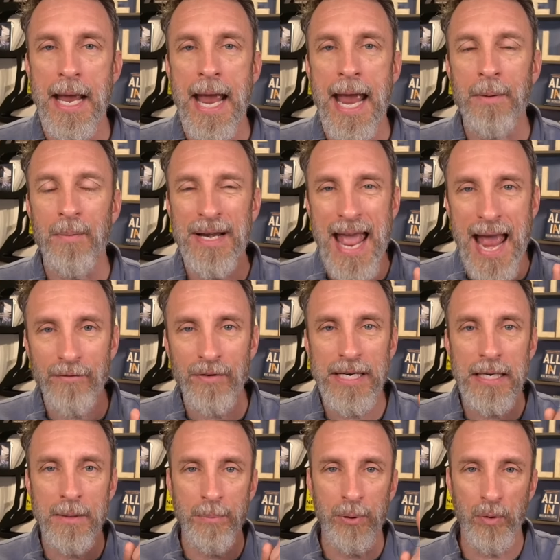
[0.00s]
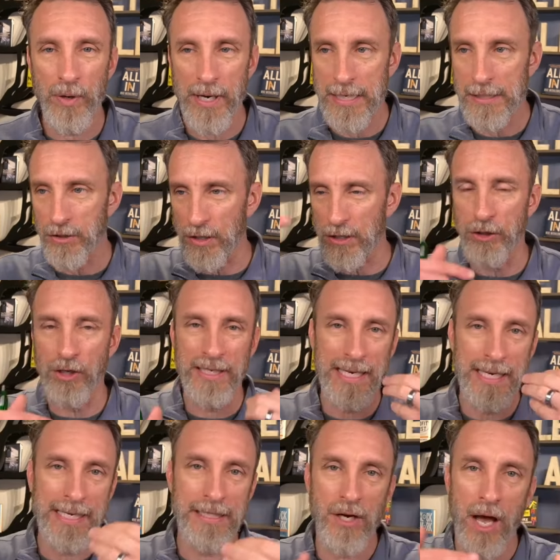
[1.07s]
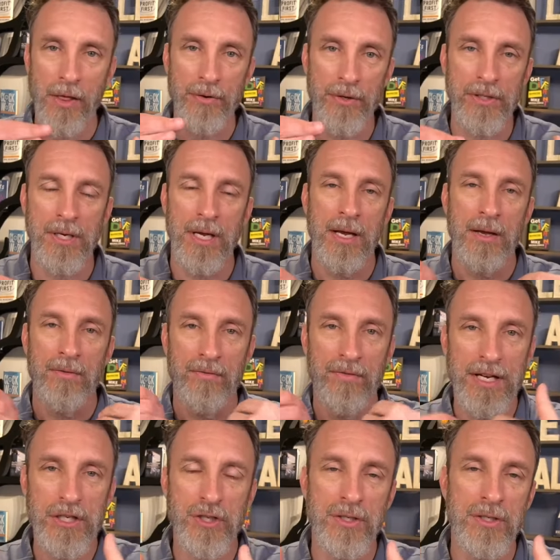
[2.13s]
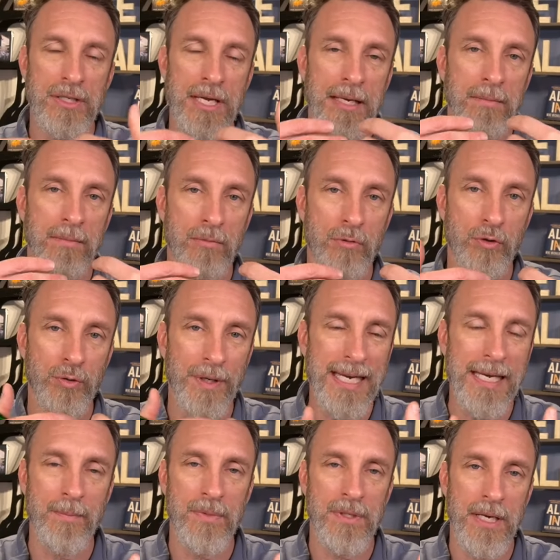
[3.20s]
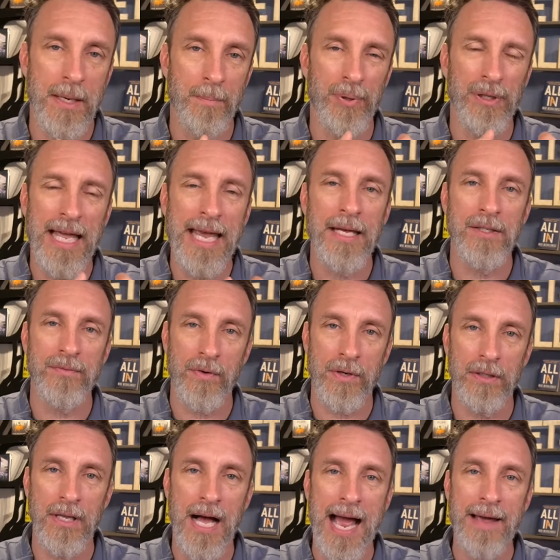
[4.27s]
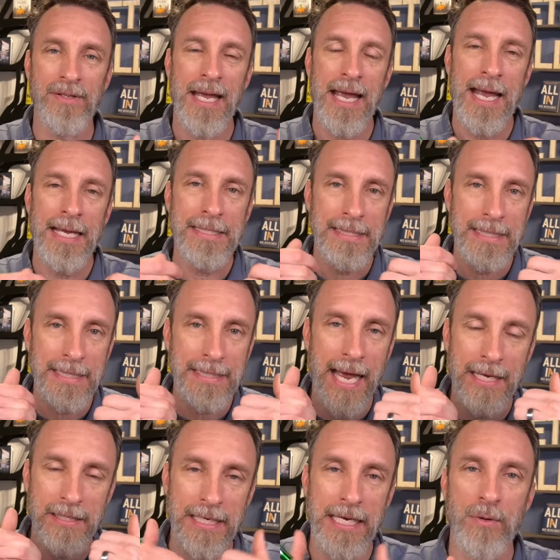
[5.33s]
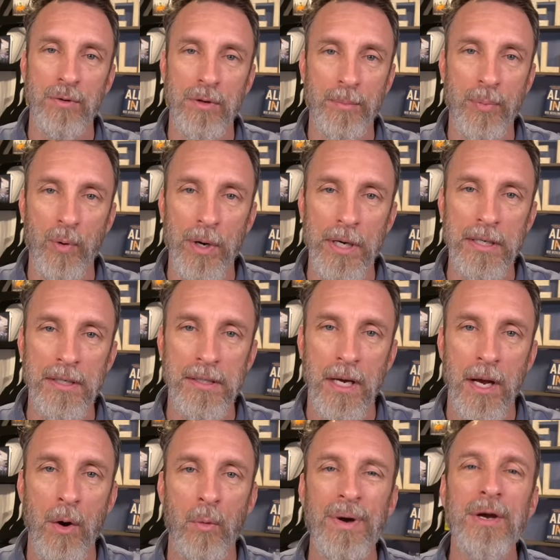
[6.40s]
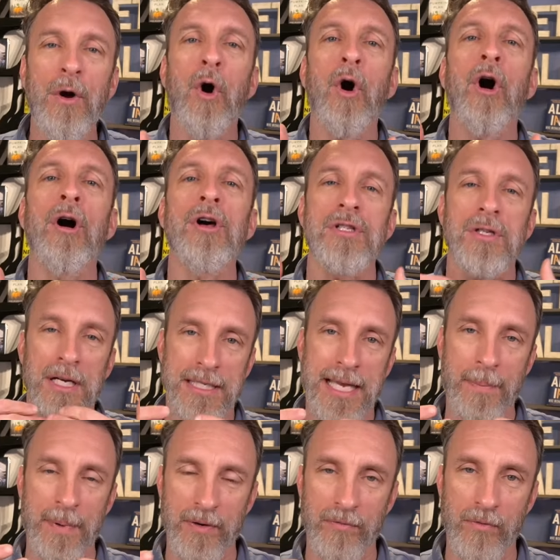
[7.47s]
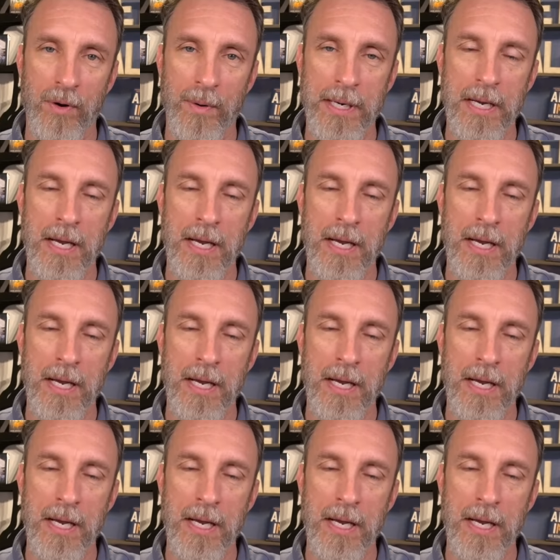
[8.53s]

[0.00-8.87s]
And when every employee starts looking at each other's visions and dreams and plans for their lives and sees that as equal importance, we all start stepping forward.